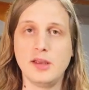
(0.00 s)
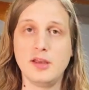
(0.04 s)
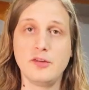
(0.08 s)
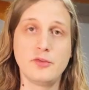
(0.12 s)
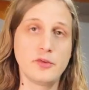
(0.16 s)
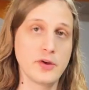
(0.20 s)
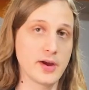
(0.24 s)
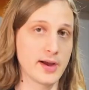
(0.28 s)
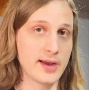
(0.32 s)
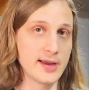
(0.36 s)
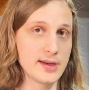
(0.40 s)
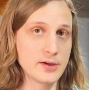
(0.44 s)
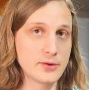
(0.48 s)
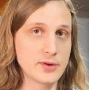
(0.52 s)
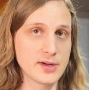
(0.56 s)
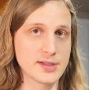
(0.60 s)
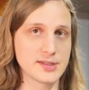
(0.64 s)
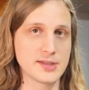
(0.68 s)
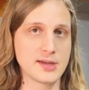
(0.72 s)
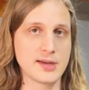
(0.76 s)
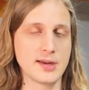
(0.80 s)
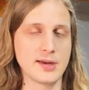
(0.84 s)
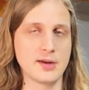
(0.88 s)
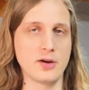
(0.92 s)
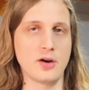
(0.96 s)
If you are
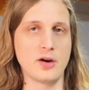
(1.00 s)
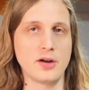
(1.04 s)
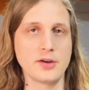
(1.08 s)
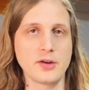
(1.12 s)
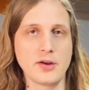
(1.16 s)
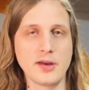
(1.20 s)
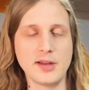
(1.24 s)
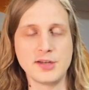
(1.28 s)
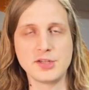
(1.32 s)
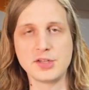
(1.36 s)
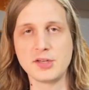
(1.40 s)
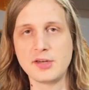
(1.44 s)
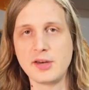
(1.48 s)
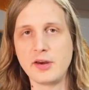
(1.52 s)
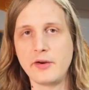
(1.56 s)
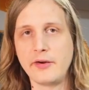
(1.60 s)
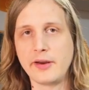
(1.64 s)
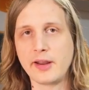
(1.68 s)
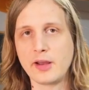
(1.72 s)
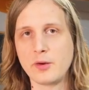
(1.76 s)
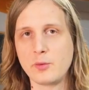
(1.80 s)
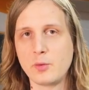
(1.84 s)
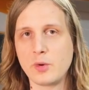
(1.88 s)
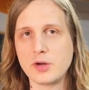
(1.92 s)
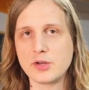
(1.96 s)
interested in audio
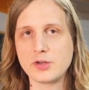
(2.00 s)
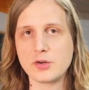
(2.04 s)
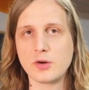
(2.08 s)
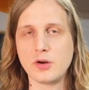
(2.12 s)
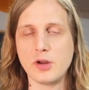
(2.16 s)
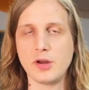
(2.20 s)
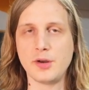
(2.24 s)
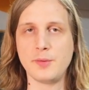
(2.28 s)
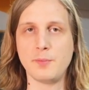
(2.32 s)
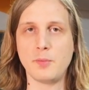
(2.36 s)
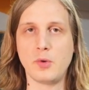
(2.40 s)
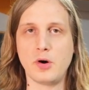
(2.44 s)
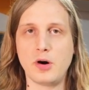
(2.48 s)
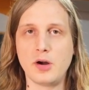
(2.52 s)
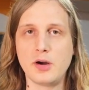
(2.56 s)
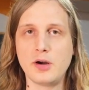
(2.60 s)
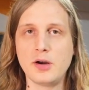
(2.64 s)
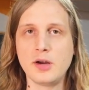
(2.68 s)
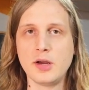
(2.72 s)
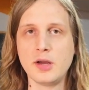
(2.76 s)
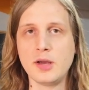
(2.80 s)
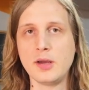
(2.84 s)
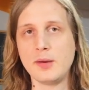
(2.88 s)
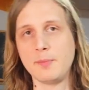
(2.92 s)
engineering and want to learn more,